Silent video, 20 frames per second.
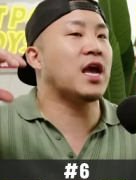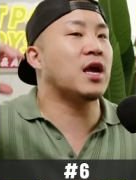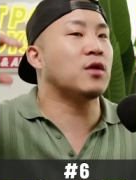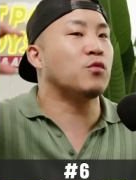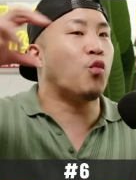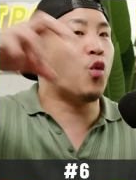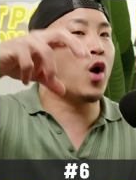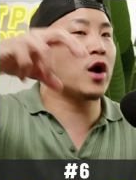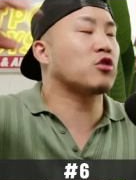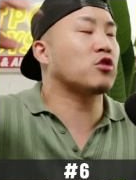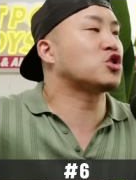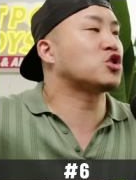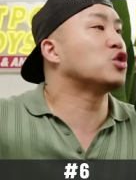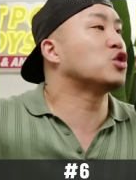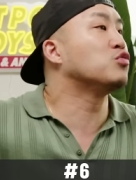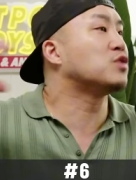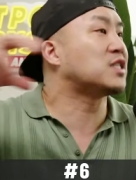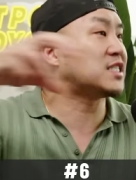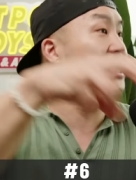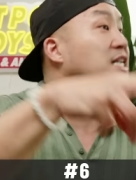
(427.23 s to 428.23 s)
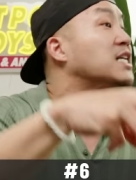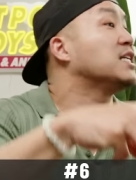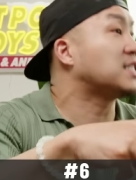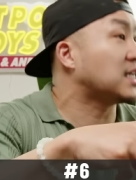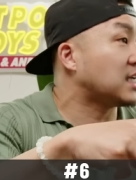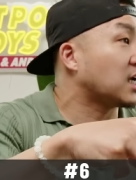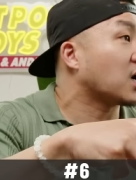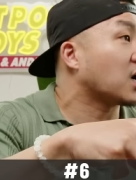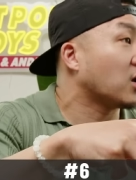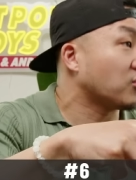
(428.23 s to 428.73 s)
in one or two cities
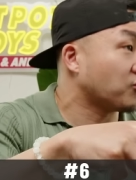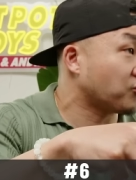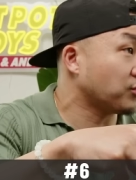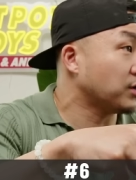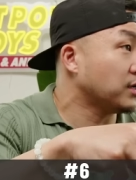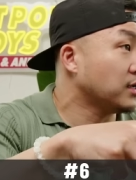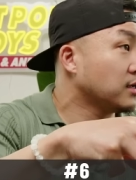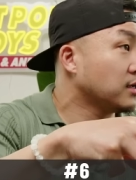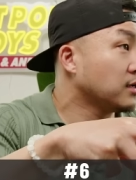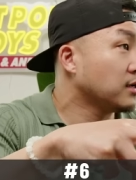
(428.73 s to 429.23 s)
in a country.